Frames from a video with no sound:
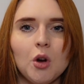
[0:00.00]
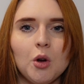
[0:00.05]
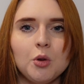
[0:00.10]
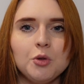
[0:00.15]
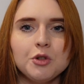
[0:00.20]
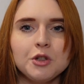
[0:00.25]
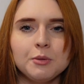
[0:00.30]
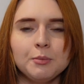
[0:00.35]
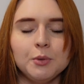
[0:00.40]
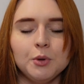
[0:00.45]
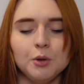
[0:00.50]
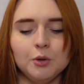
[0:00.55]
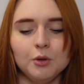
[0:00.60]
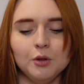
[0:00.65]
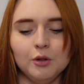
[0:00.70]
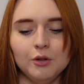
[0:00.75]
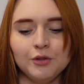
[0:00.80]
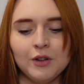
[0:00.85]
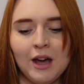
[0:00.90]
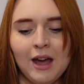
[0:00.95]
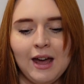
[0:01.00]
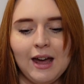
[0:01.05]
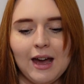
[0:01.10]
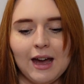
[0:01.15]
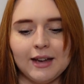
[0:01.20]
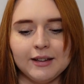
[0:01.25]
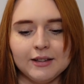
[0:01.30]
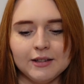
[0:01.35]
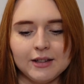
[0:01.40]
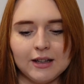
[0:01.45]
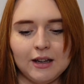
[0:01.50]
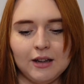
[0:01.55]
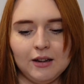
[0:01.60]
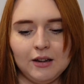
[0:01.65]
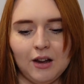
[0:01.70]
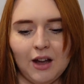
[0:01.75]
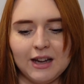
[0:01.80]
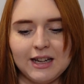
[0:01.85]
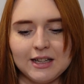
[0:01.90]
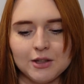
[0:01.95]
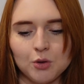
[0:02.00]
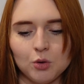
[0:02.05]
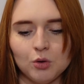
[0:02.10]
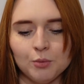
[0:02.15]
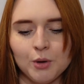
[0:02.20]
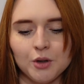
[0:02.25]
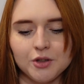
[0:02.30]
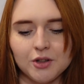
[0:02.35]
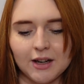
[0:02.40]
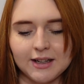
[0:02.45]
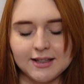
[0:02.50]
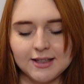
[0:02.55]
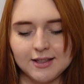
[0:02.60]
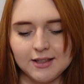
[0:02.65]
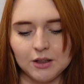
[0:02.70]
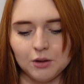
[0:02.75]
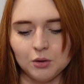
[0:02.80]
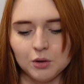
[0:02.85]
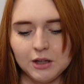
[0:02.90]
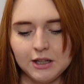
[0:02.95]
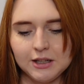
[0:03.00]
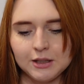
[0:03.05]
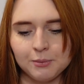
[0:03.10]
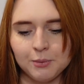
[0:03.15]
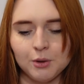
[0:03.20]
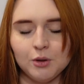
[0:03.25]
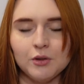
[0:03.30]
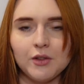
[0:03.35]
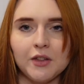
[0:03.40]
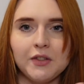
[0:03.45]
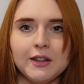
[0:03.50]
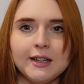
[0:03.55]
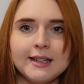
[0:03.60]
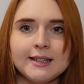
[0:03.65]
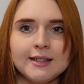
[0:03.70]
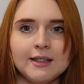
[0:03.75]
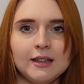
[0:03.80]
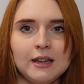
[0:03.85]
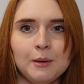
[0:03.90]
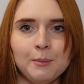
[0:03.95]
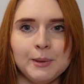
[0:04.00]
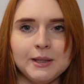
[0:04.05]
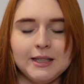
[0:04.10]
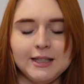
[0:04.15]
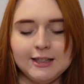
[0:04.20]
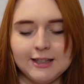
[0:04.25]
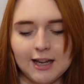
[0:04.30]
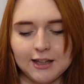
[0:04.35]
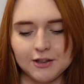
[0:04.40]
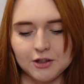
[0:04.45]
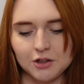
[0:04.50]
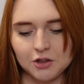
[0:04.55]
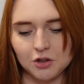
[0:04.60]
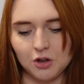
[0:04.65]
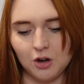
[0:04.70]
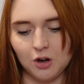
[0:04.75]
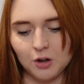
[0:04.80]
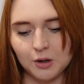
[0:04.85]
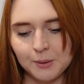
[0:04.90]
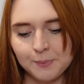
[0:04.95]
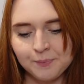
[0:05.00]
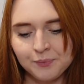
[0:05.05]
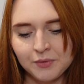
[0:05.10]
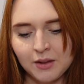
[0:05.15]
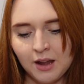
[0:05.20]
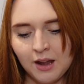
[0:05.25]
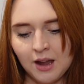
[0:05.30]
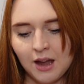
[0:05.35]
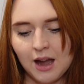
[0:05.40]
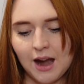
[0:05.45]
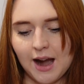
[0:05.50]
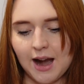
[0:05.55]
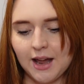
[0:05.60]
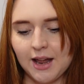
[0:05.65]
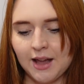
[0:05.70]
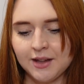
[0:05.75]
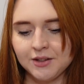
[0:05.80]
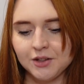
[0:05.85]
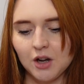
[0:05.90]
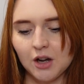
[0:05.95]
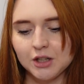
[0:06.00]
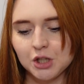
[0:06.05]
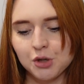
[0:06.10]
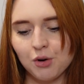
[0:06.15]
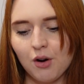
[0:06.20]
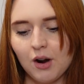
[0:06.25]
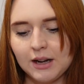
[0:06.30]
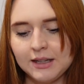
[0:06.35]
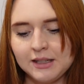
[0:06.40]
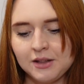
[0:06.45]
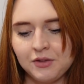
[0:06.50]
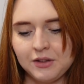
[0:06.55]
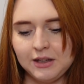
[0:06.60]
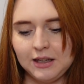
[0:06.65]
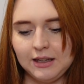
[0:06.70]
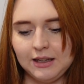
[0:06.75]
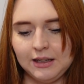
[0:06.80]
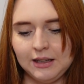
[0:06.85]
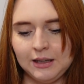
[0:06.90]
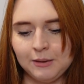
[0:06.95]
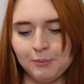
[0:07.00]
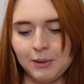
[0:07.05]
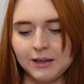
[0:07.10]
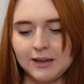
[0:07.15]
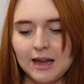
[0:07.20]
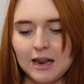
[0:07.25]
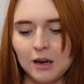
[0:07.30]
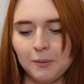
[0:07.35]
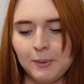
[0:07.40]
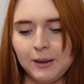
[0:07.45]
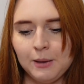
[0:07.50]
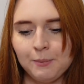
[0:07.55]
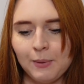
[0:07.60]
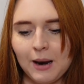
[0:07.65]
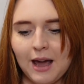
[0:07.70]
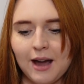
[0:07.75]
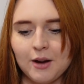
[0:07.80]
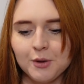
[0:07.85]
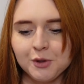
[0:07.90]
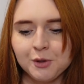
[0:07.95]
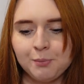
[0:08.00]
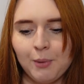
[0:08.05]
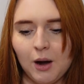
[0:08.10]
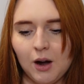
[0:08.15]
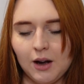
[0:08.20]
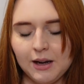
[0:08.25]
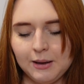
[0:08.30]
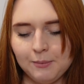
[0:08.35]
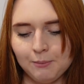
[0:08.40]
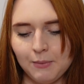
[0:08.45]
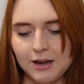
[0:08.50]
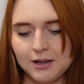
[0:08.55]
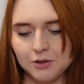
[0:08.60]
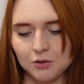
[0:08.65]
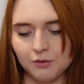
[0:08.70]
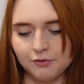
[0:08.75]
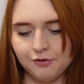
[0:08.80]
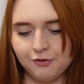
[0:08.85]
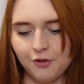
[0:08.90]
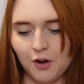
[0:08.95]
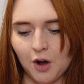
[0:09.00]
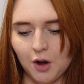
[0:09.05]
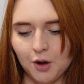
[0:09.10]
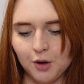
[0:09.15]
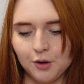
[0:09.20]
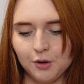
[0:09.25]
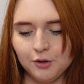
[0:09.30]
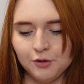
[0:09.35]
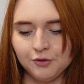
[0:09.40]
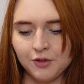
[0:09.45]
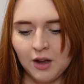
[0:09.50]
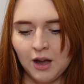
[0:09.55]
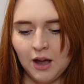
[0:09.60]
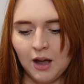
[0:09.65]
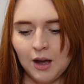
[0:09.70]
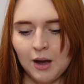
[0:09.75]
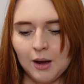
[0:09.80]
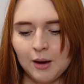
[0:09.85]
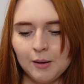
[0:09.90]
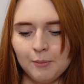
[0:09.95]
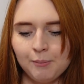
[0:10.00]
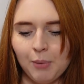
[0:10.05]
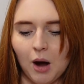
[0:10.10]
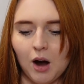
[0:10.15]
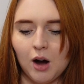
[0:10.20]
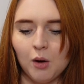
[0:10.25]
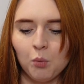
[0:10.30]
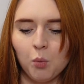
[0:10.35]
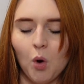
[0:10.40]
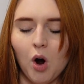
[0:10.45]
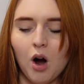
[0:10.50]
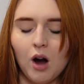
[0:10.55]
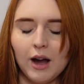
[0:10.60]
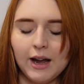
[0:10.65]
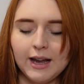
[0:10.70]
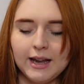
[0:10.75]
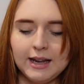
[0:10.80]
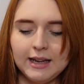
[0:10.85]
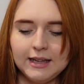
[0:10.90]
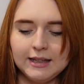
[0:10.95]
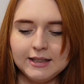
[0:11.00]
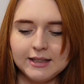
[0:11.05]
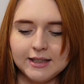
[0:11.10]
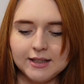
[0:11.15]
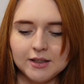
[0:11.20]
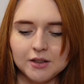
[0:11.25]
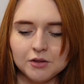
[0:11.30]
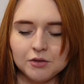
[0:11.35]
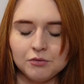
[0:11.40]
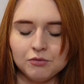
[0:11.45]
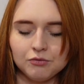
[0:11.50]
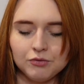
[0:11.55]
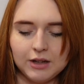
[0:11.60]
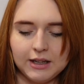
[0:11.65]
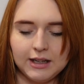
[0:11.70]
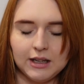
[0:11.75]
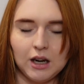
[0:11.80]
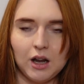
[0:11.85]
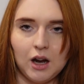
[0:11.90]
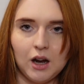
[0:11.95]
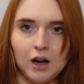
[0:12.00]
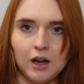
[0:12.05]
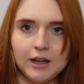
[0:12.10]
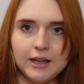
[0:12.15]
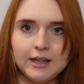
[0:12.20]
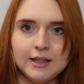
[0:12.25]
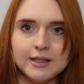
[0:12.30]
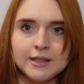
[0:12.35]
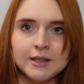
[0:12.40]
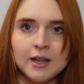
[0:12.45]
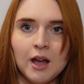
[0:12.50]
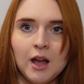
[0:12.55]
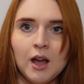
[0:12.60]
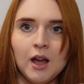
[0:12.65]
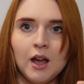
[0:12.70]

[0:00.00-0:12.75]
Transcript: smooth and like it's almost like silky smooth. I think it's a Liberty Deadstock. And I tried the Penelope blouse by Maison Fauve, but what I didn't realise